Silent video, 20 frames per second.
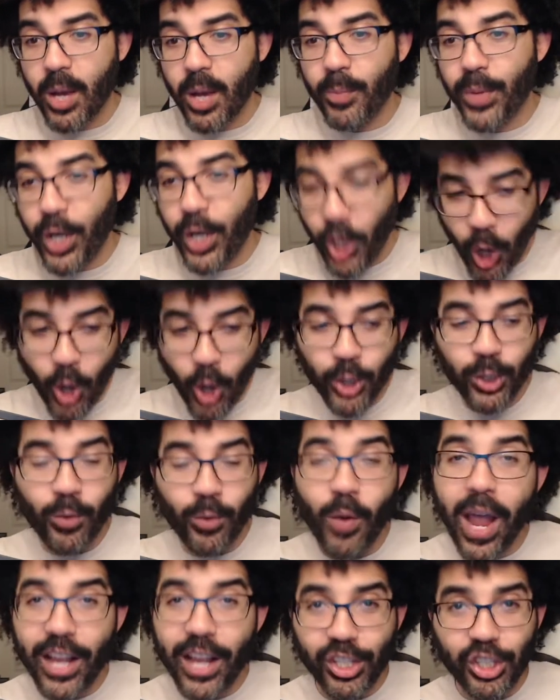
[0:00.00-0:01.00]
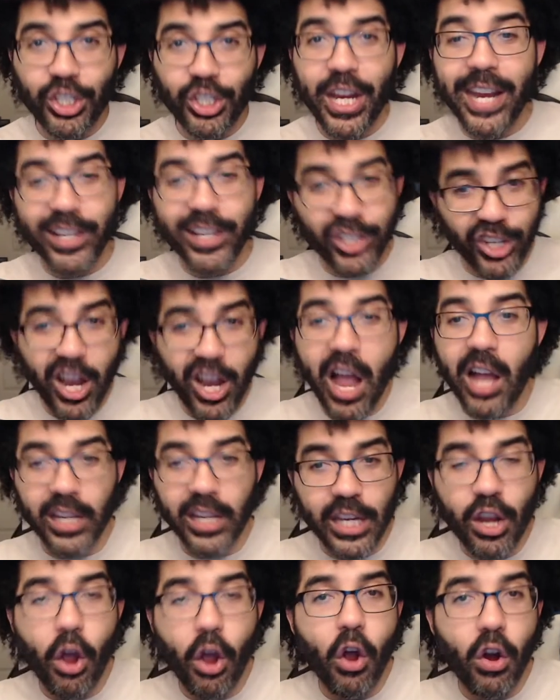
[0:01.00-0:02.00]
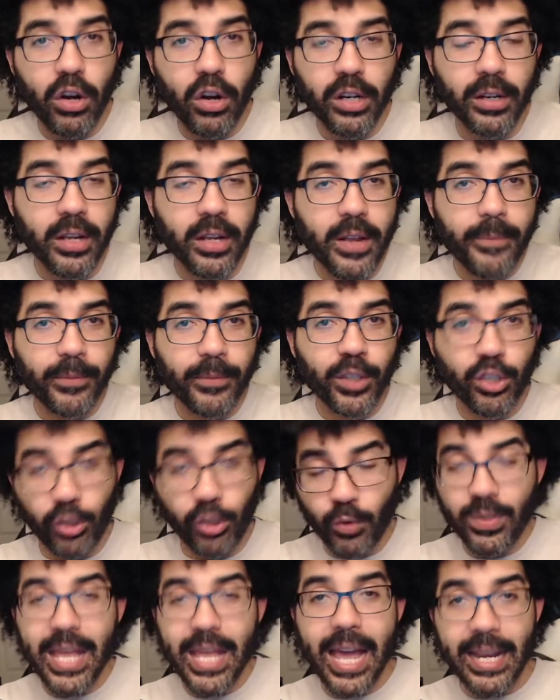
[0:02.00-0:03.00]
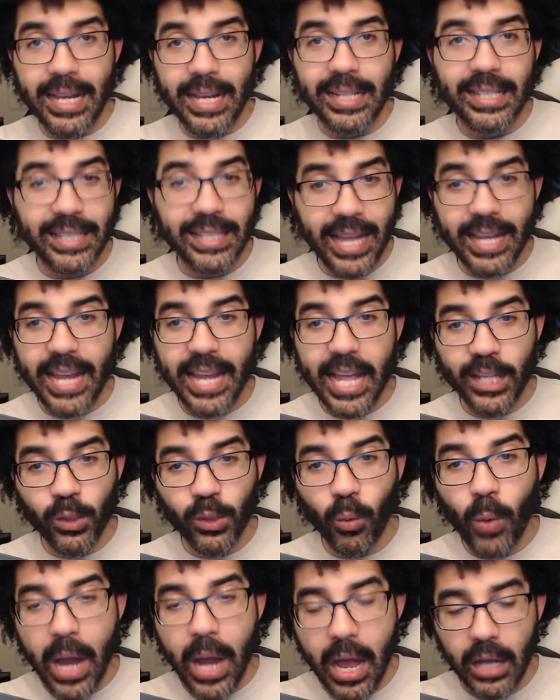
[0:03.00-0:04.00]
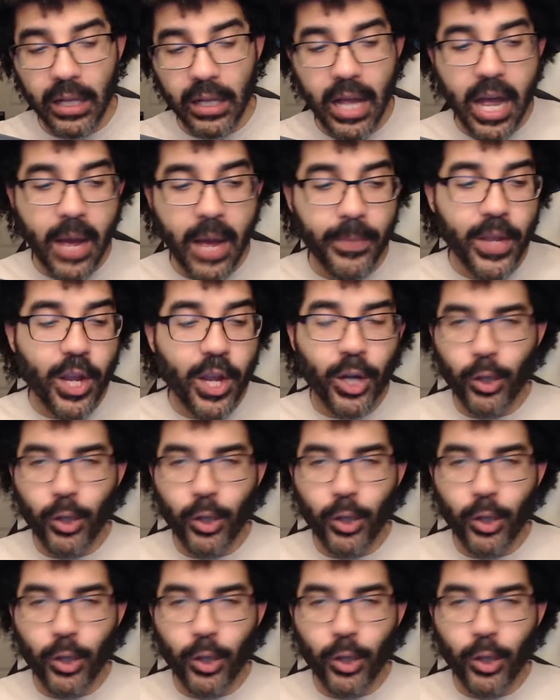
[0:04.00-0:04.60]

but it also has changed Kakihara to that extent as well.